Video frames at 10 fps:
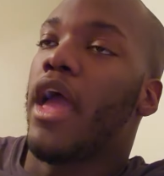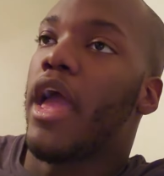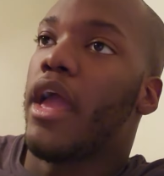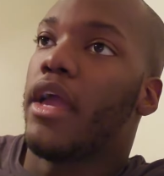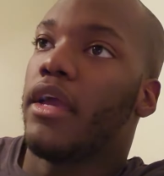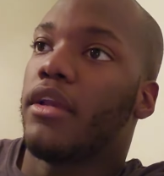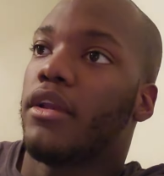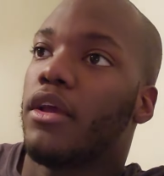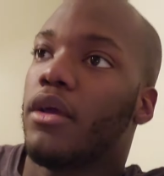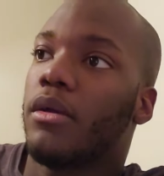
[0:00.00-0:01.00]

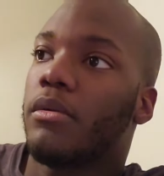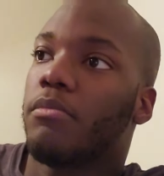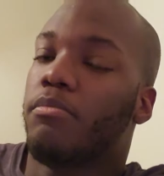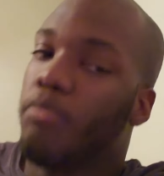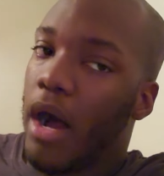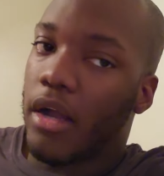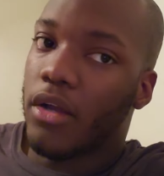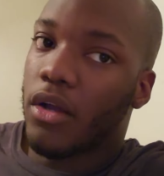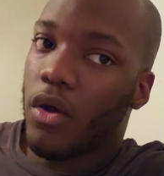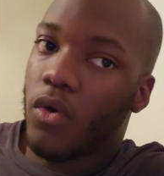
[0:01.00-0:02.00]
And
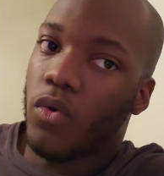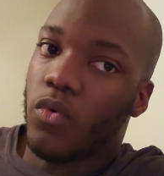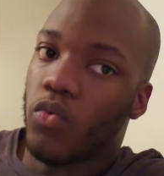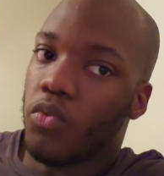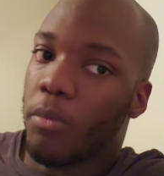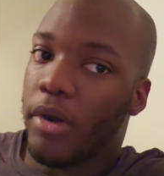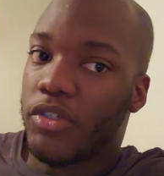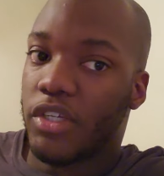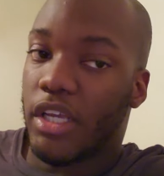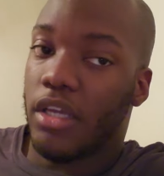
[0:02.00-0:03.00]
Bakugo, the
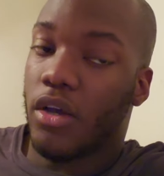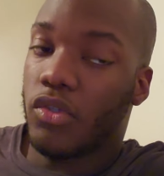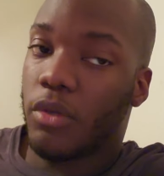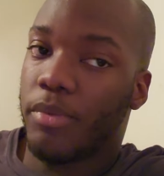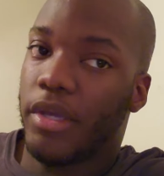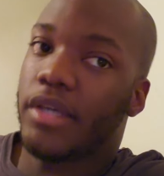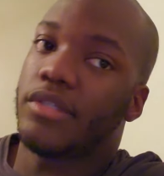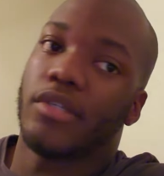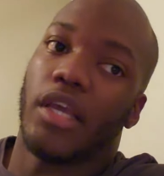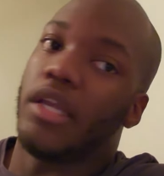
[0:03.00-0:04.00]
person he goes up against,
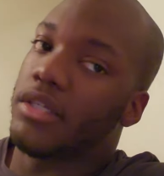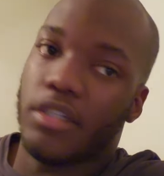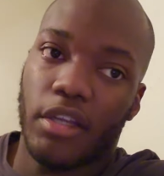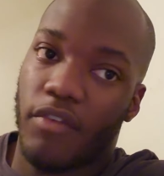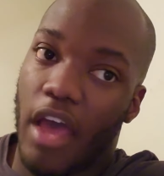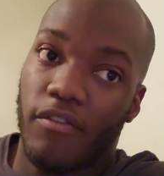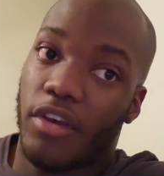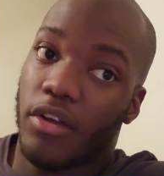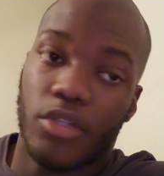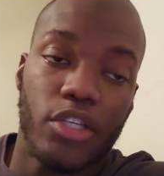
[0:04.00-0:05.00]
he doesn't even have
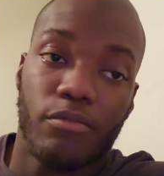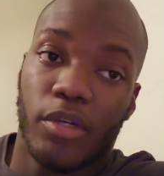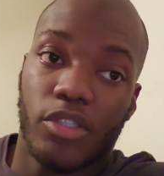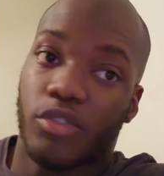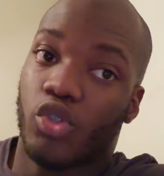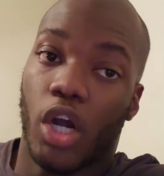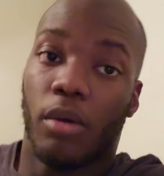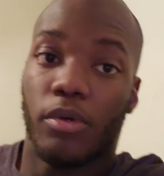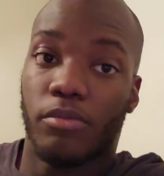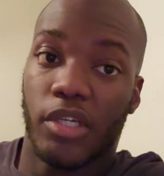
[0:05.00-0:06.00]
nearly as much of
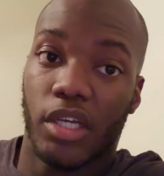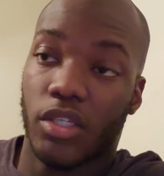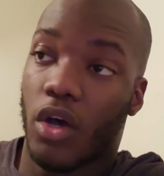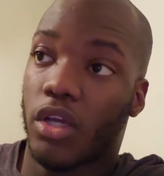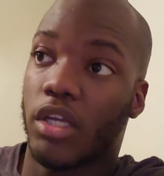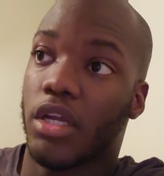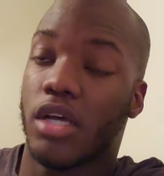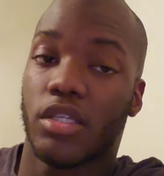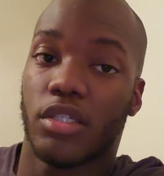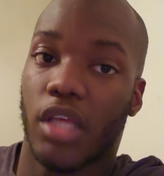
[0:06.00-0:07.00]
trouble because all he does
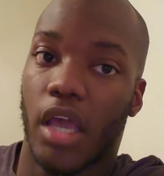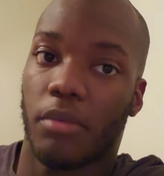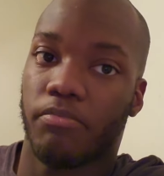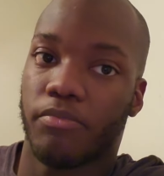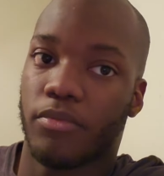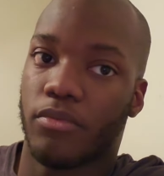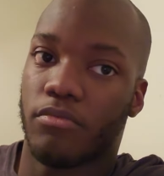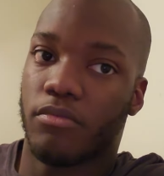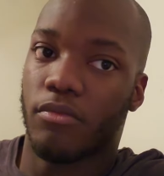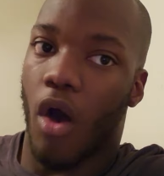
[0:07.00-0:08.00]
is like
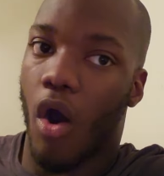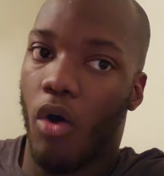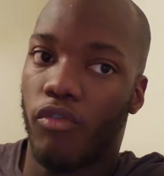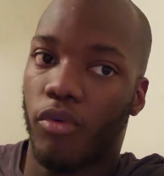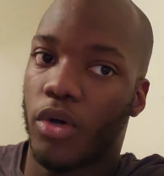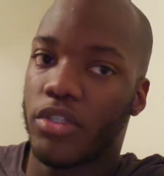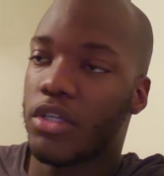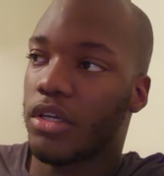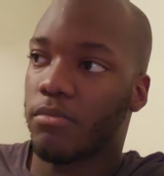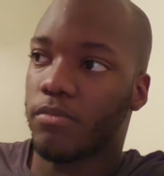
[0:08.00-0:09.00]
all for ones
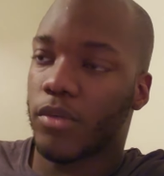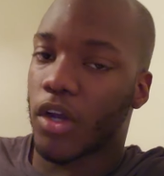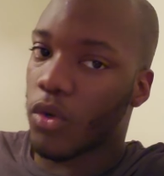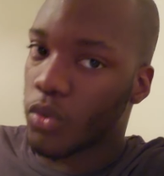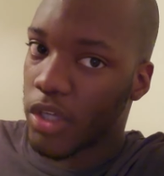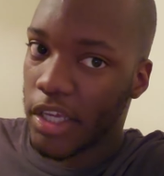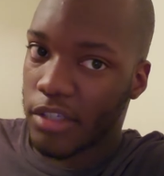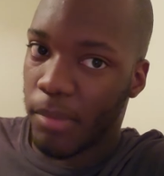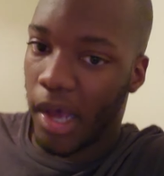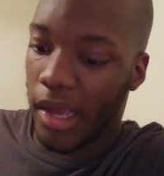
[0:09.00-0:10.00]
it, go gets
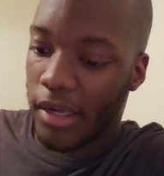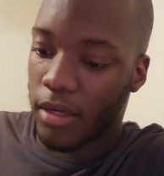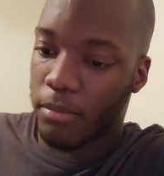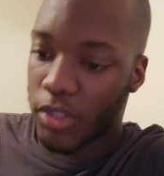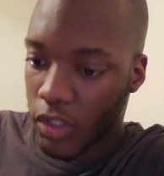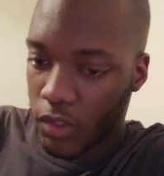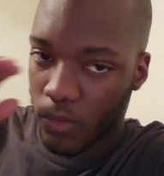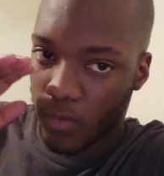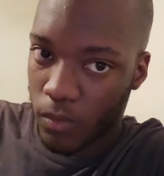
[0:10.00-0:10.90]
behind him and just